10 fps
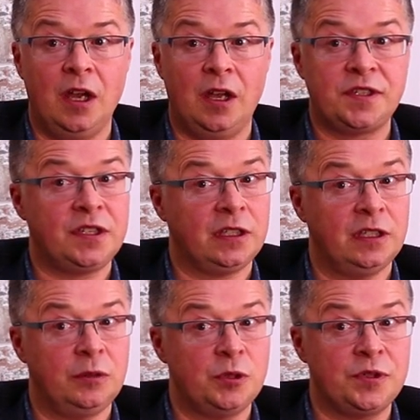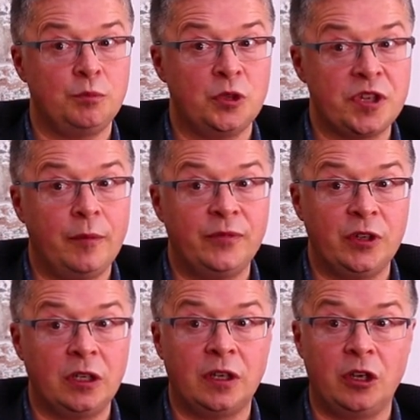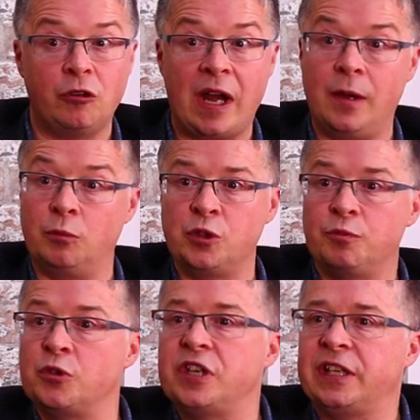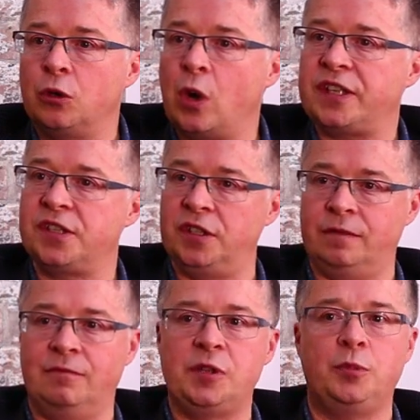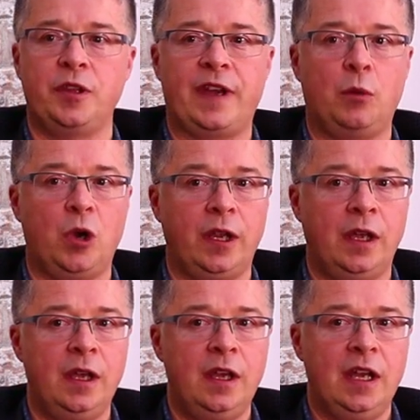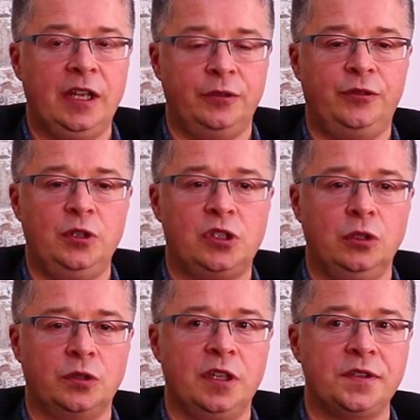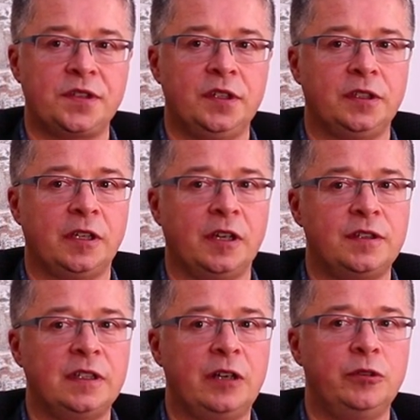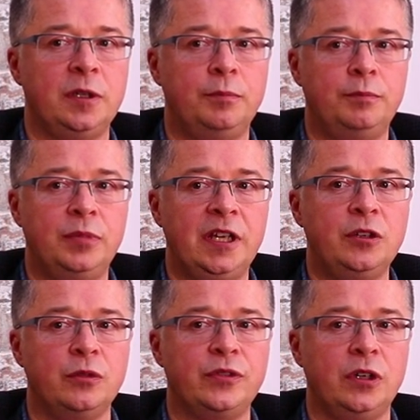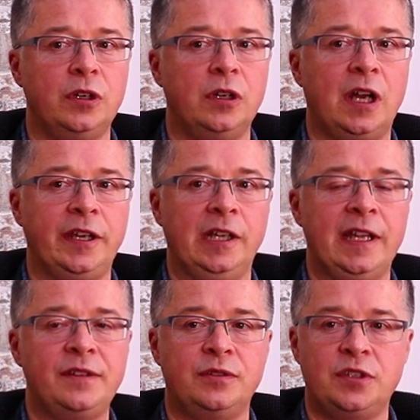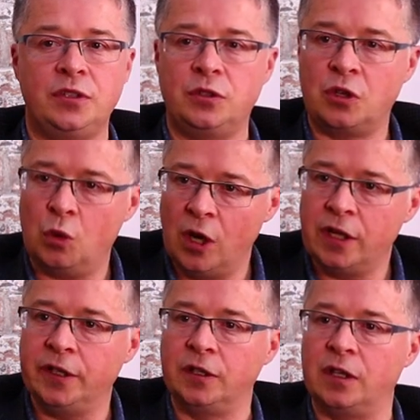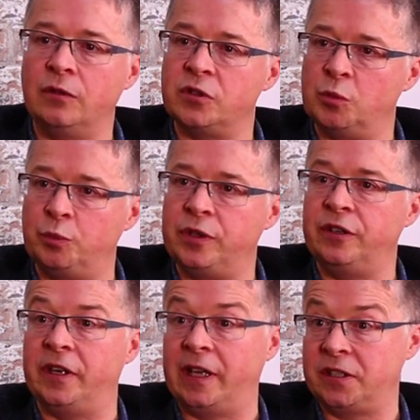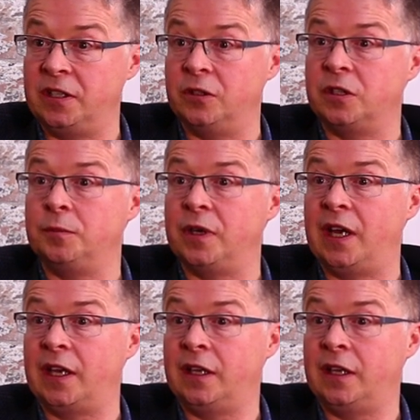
suddenly was up for grab, was in question, let's put it that way. And the future looked uncertain, and I think that really played off her. And it led to quite an uncomfortable period, actually, looking back.